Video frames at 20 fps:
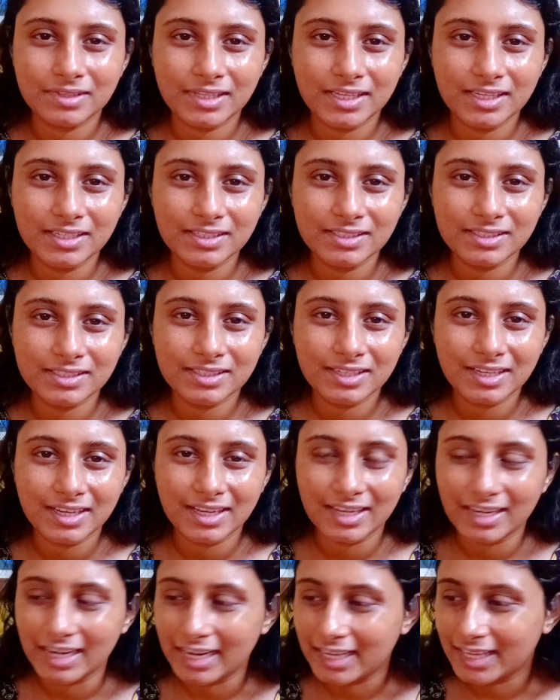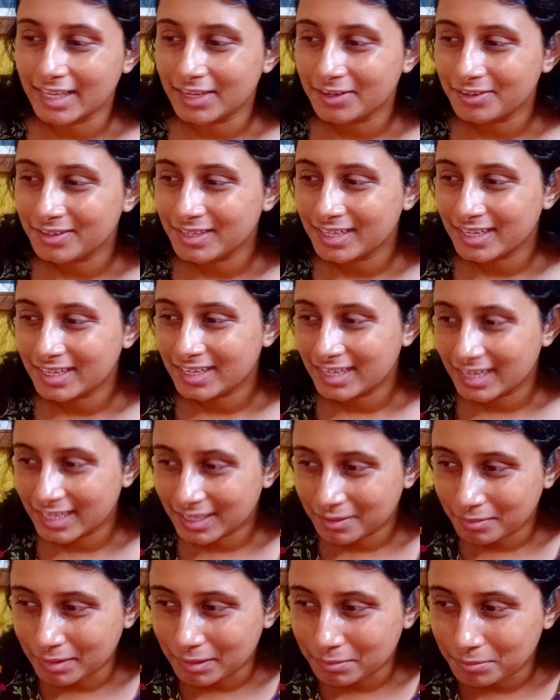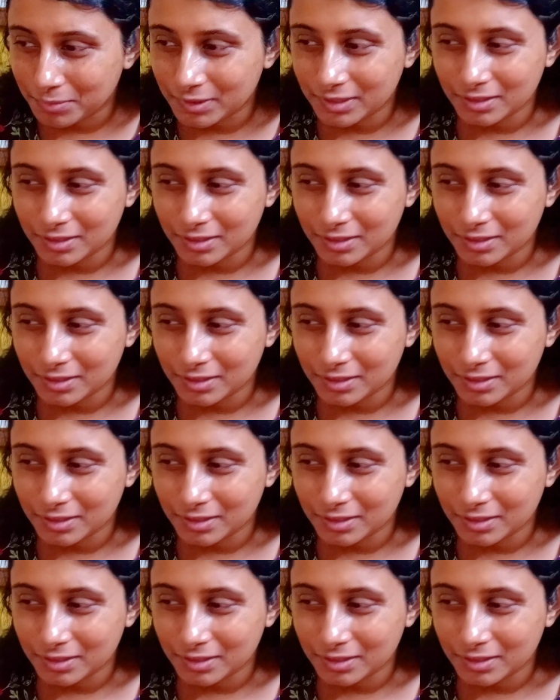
things, and I cannot get like my